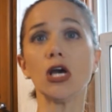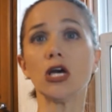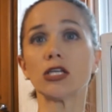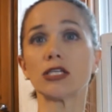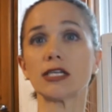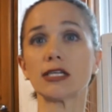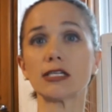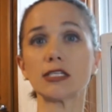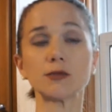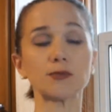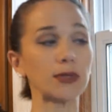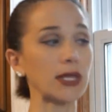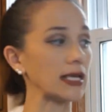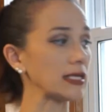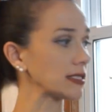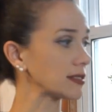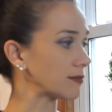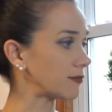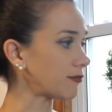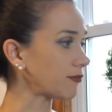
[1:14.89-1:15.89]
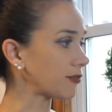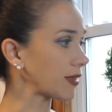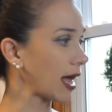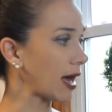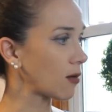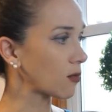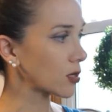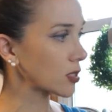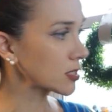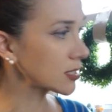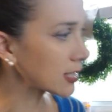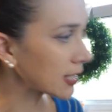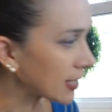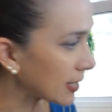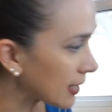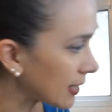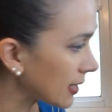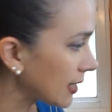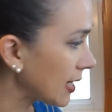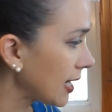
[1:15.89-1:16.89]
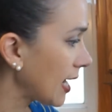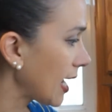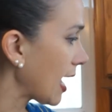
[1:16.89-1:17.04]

to display some flowers in,